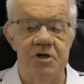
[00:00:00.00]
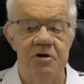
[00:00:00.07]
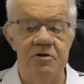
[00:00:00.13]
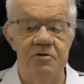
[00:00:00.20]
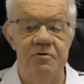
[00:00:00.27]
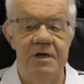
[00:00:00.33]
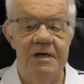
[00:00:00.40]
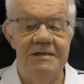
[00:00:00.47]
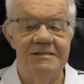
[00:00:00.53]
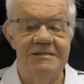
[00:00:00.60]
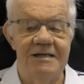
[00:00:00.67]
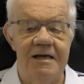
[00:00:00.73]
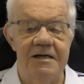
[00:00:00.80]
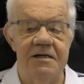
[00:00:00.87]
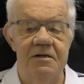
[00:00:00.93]
laws to
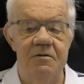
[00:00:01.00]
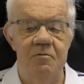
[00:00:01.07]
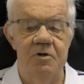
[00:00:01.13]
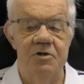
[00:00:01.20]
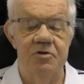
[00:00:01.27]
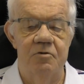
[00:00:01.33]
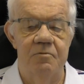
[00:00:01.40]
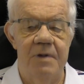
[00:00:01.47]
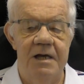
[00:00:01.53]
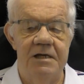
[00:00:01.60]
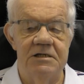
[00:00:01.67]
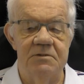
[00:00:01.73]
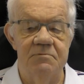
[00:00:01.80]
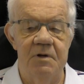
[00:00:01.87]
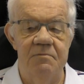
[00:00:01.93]
show you exactly
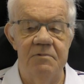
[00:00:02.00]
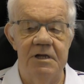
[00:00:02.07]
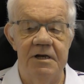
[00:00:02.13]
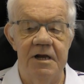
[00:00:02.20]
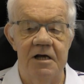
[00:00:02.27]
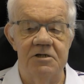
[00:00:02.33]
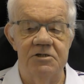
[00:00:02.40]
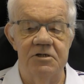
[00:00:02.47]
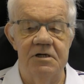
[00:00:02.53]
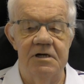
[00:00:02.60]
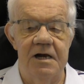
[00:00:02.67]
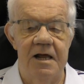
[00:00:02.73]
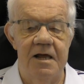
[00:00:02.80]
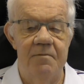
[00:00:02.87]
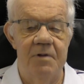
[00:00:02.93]
what your maximum
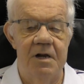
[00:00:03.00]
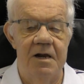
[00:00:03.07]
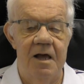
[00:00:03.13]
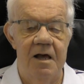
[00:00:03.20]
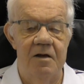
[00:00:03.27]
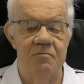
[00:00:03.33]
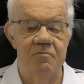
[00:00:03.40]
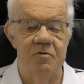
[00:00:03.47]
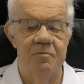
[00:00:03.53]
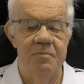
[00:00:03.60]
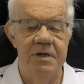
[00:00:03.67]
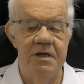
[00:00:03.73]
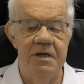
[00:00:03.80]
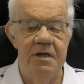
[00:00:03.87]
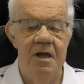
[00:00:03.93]
deduction claim
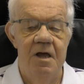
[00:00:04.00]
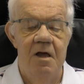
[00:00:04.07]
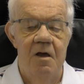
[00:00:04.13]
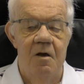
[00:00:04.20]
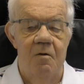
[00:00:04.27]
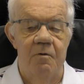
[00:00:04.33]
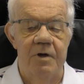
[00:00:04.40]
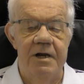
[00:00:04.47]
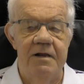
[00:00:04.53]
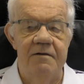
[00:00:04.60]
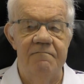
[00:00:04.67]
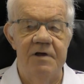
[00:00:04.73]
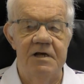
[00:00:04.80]
allowed will be